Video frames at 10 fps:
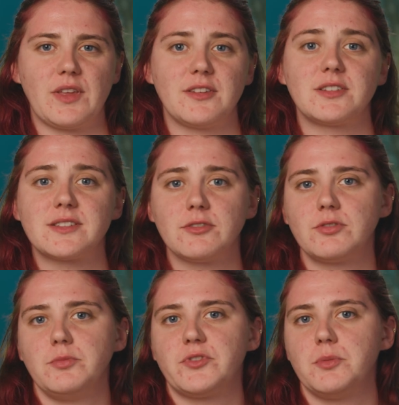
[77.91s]
There is still
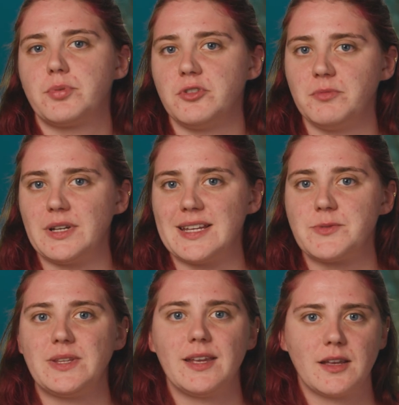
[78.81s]
room for improvement
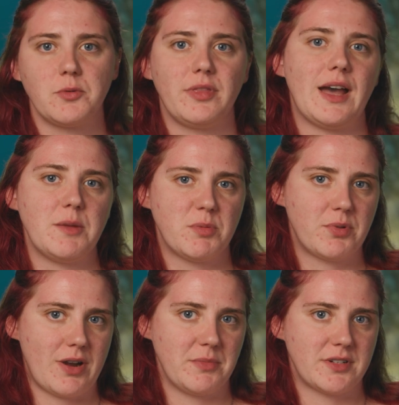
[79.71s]
as we tinker with the
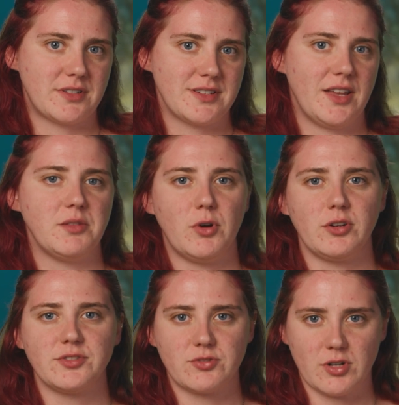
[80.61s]
hyperparameters and the
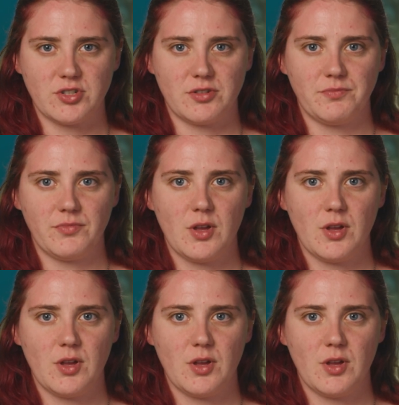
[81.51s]
model structure.